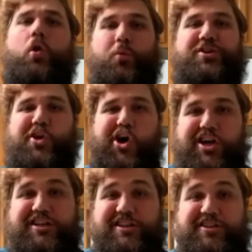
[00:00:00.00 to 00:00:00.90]
When you
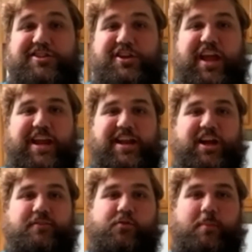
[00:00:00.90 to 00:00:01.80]
log into the
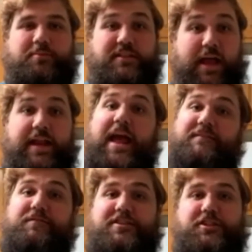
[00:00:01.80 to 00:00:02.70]
studentaid.gov website
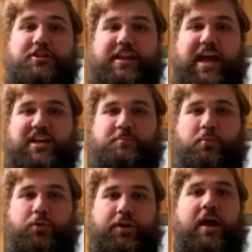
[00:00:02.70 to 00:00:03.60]
and visit your
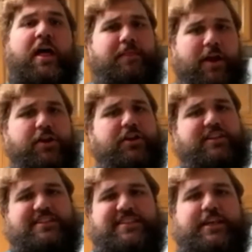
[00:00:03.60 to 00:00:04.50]
dashboard, there you
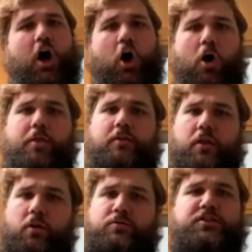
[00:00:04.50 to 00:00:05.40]
can see all the
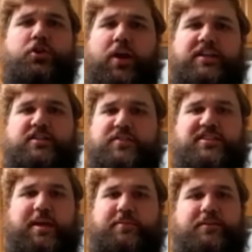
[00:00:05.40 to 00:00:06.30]
loans and grants you've
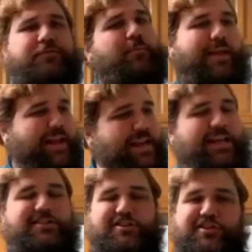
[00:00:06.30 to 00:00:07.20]
accepted from any
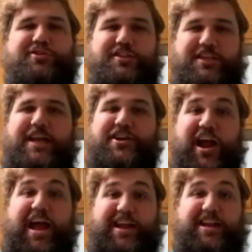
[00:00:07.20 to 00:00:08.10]
institution in your
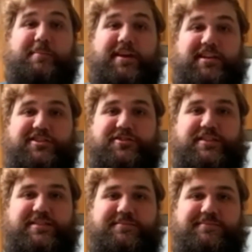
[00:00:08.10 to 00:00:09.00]
academic history.